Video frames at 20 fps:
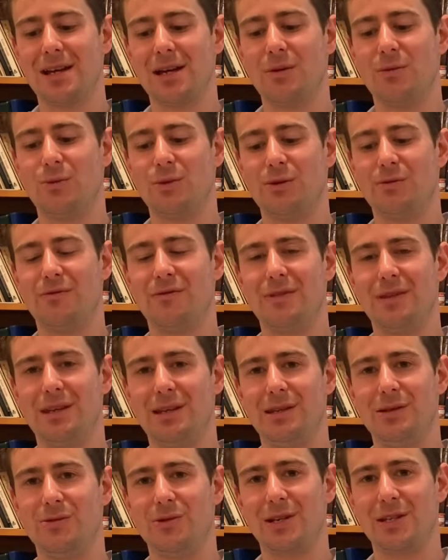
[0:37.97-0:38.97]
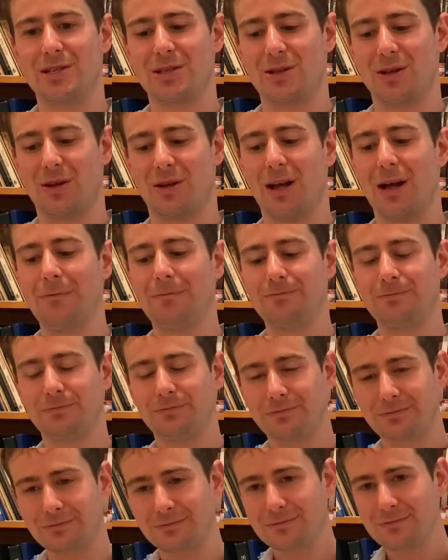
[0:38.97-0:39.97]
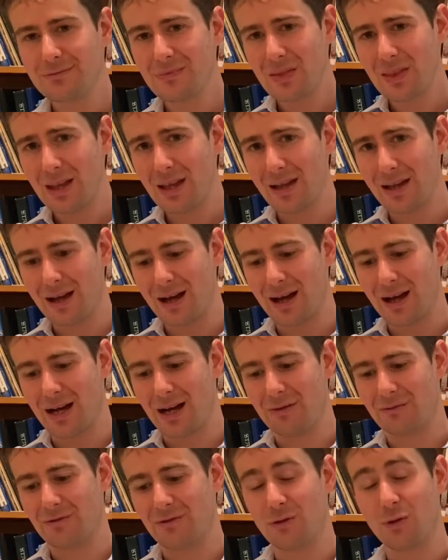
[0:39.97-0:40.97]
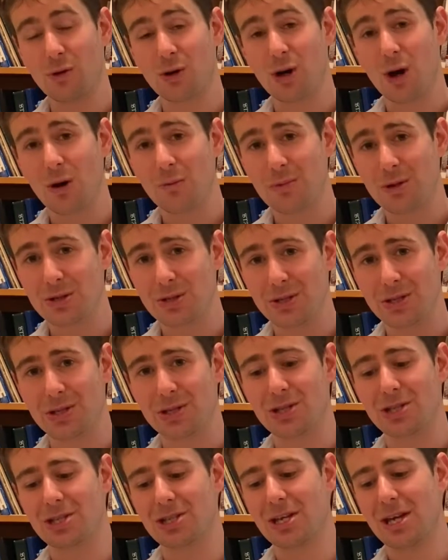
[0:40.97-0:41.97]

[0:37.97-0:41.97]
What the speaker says: with the US dollar for gold producers.